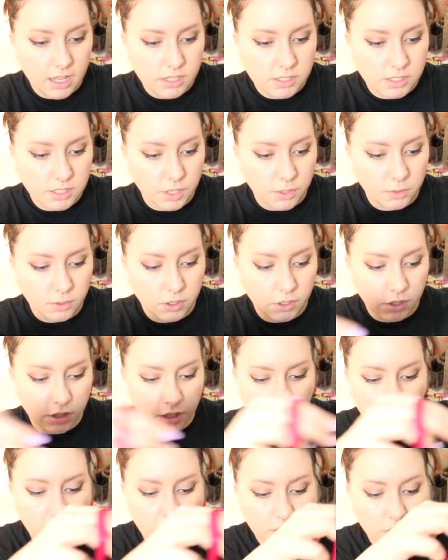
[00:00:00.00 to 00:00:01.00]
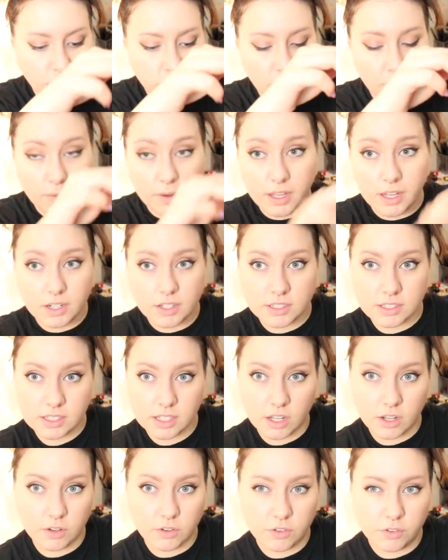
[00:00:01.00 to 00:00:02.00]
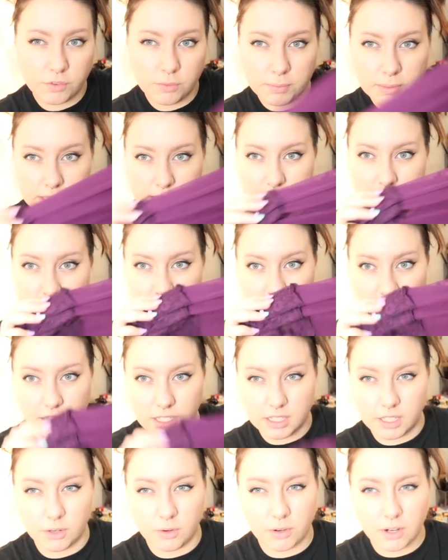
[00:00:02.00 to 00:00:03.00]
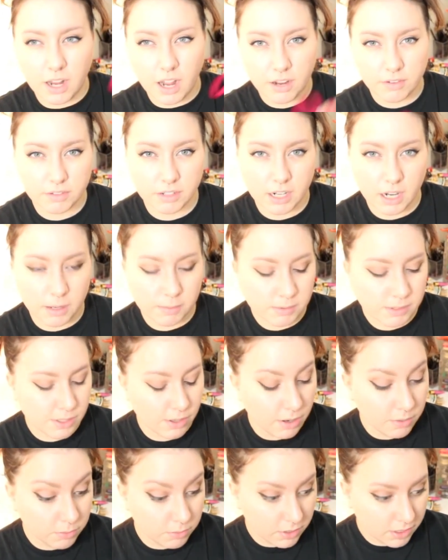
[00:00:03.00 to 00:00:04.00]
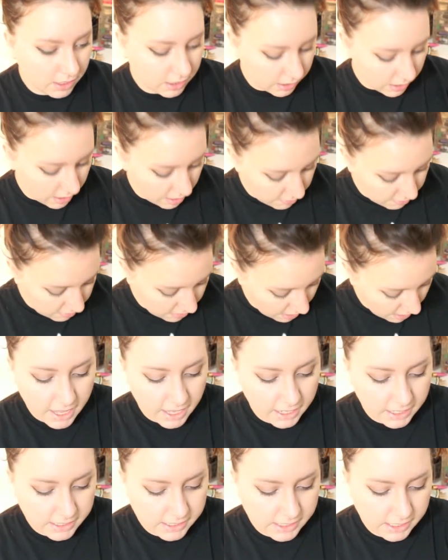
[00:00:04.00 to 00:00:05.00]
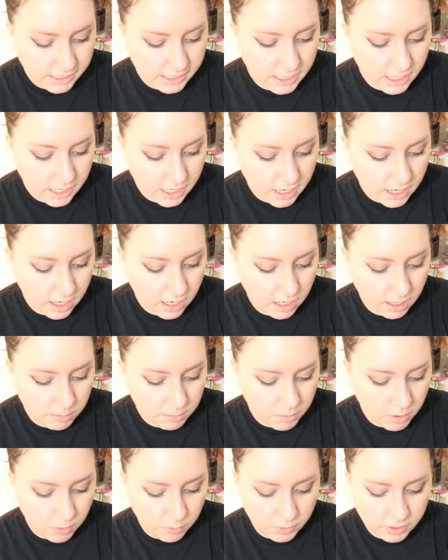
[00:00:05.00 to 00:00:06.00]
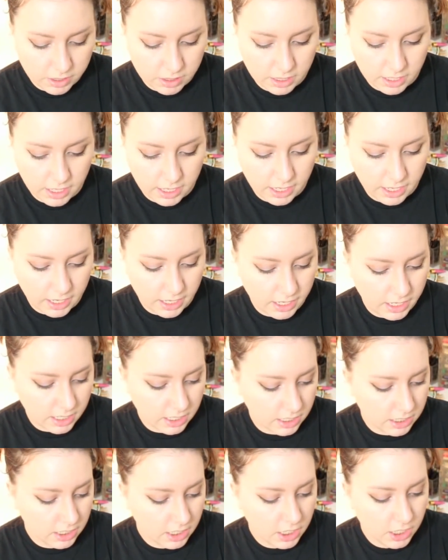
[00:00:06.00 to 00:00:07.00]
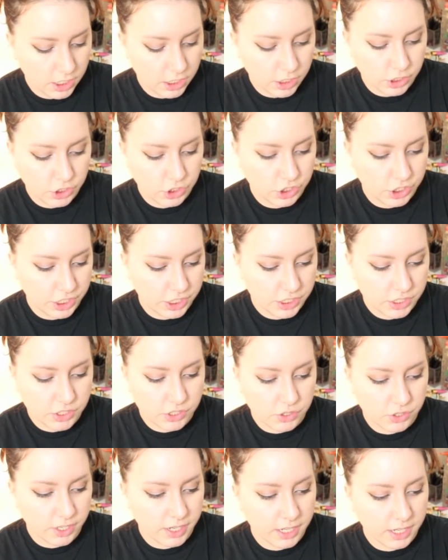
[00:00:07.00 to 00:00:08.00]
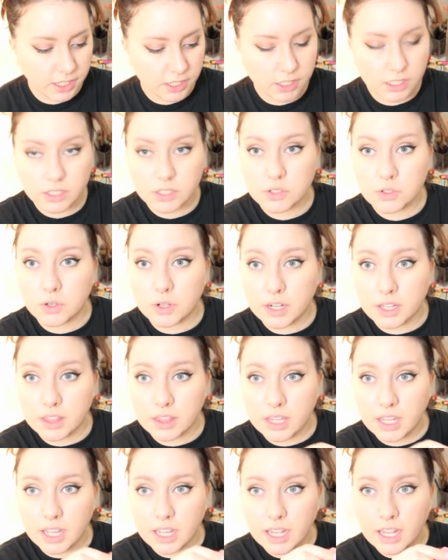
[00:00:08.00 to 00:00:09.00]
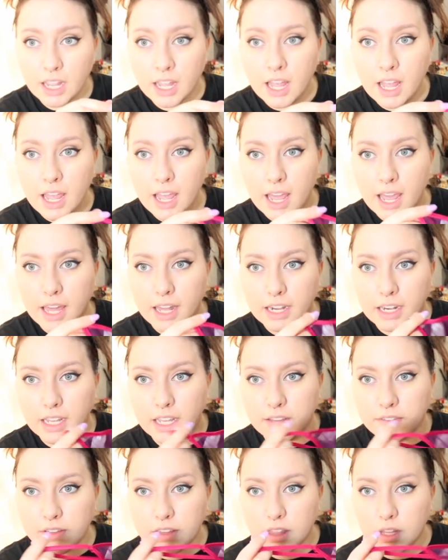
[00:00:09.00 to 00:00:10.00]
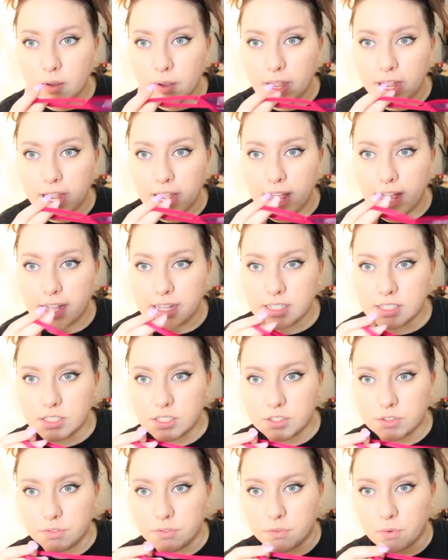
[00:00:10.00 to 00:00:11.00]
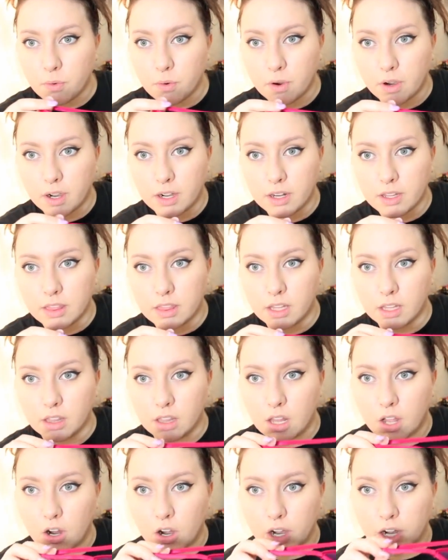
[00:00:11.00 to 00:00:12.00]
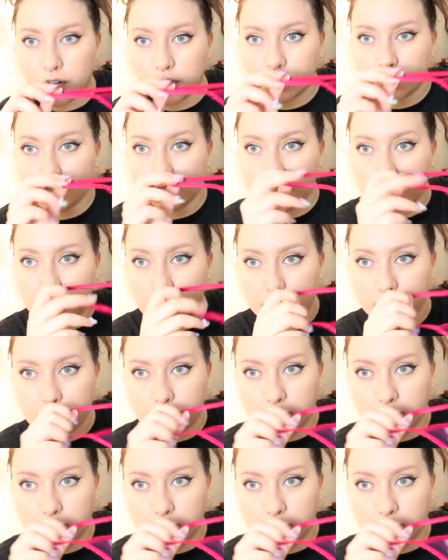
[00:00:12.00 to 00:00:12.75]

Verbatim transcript: So you're showing yourself but still a little covered up, so I really love that. And it did come with a G-string sort of thing, and even though I asked for the large, they